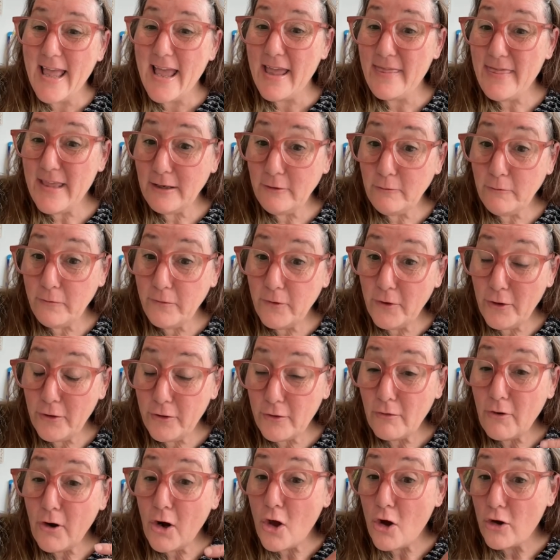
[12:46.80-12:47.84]
And then
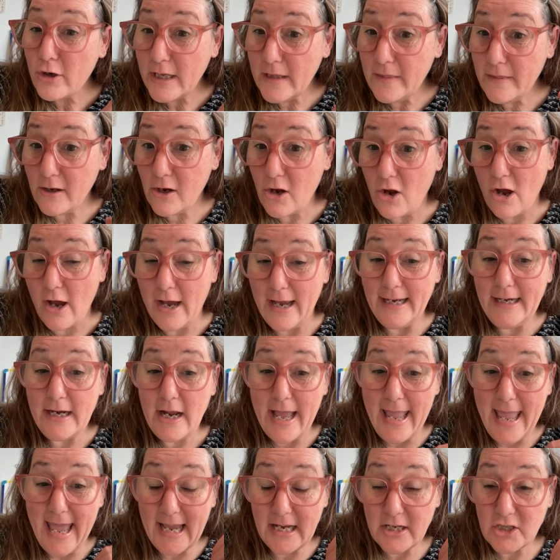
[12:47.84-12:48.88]
further along in the guide,
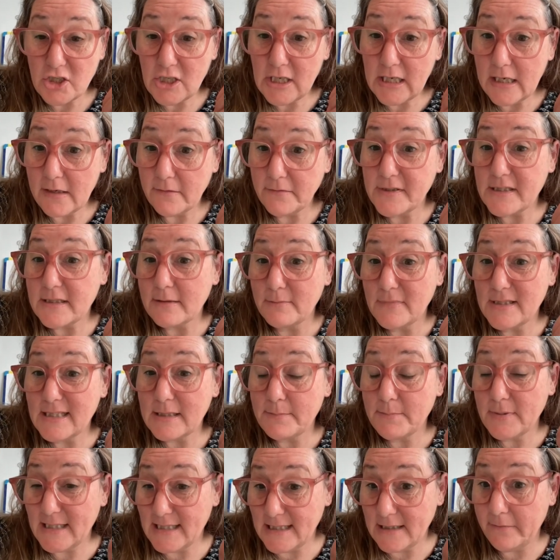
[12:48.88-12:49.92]
I actually give some
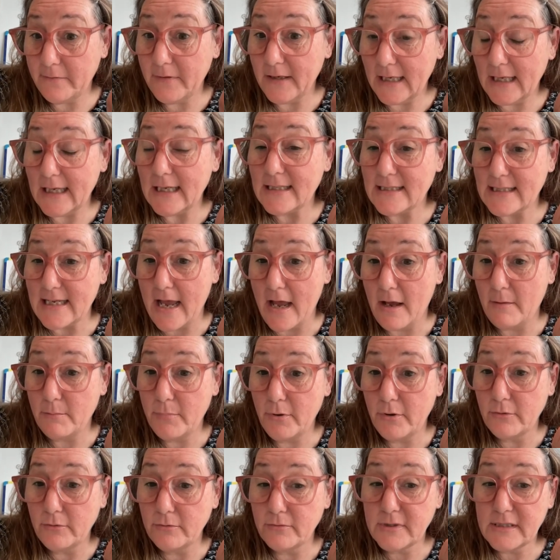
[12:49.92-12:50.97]
specific
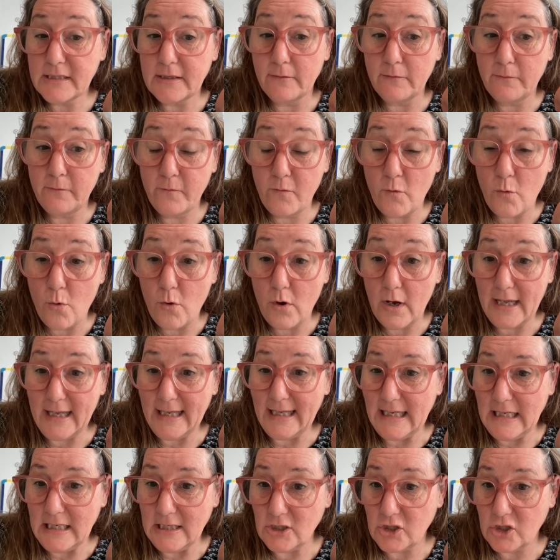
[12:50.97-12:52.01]
examples for
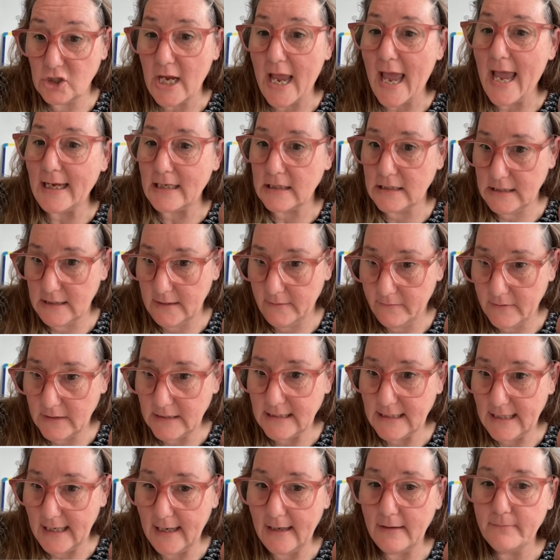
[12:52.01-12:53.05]
each
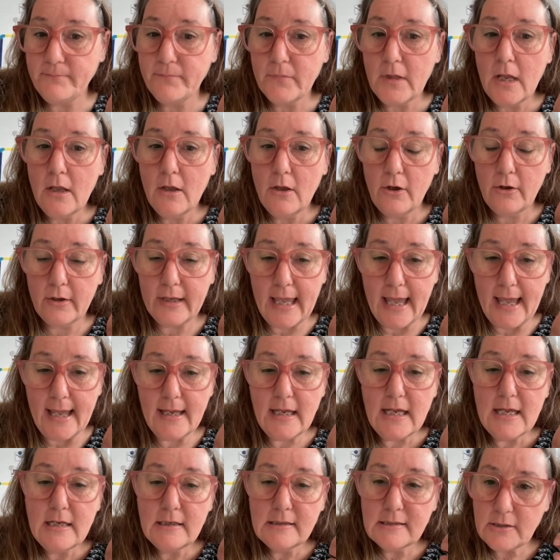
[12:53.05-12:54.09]
activity.
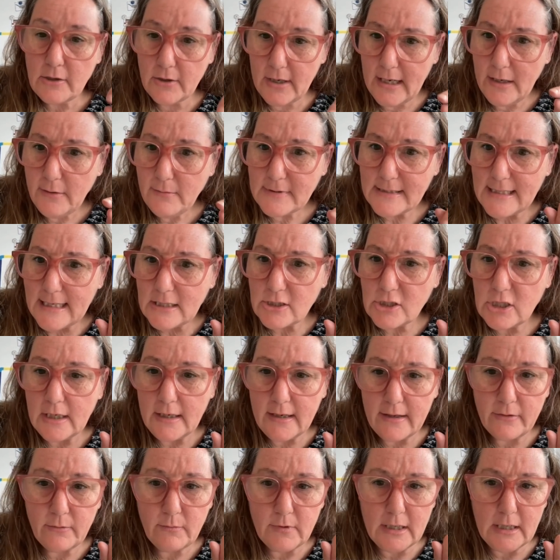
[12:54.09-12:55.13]
Okay, so here was actually
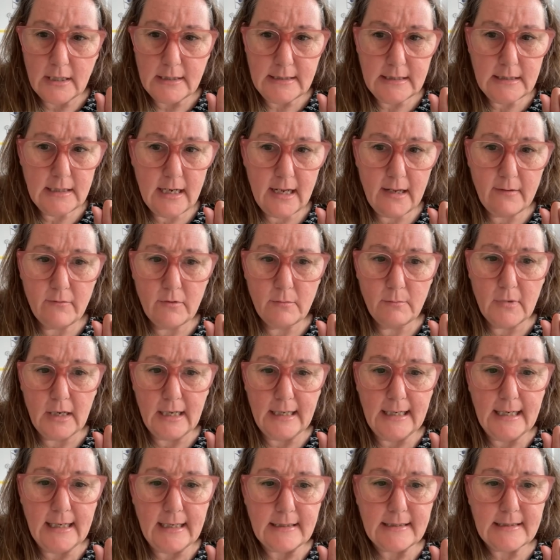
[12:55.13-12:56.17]
another one I didn't have on my
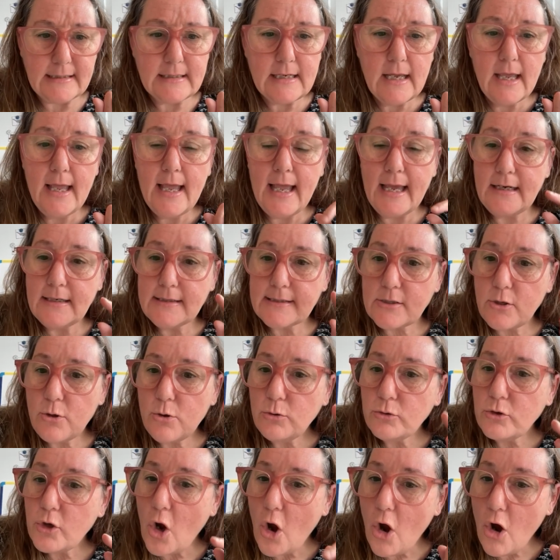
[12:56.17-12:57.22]
list, and it's
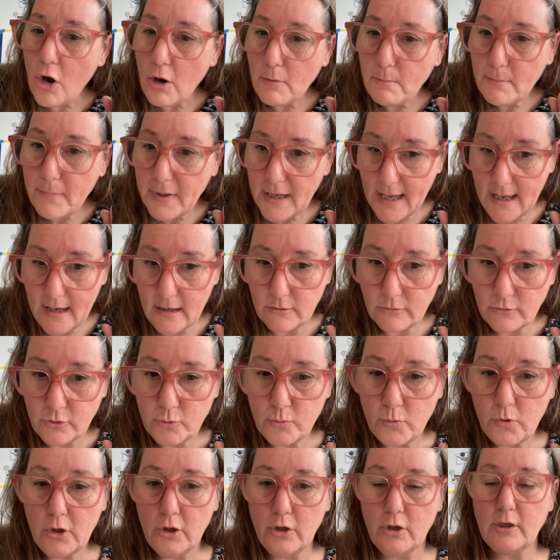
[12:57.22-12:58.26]
called compound
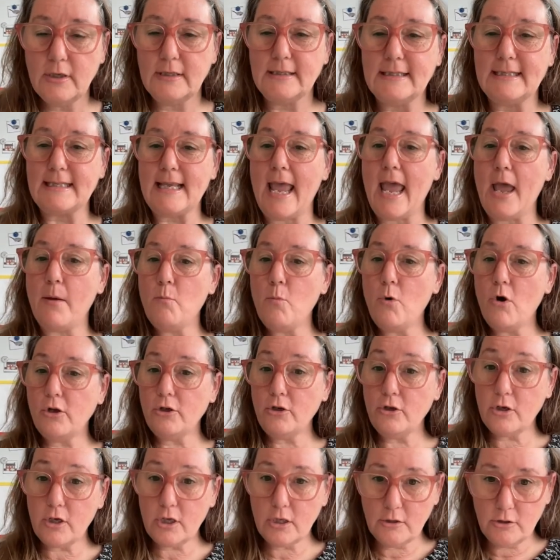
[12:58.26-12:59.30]
words. And what
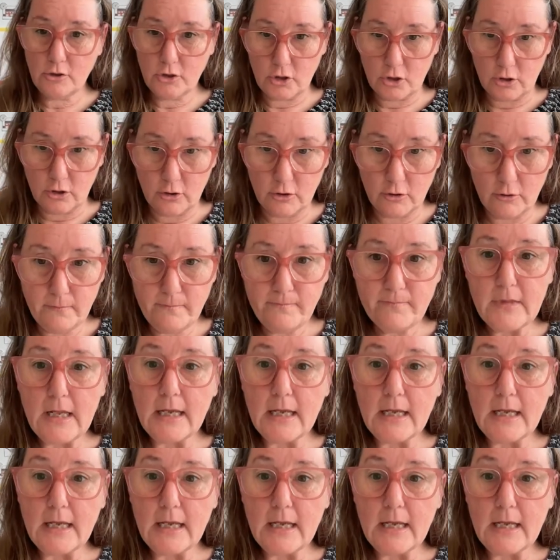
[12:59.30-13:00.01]
you can do,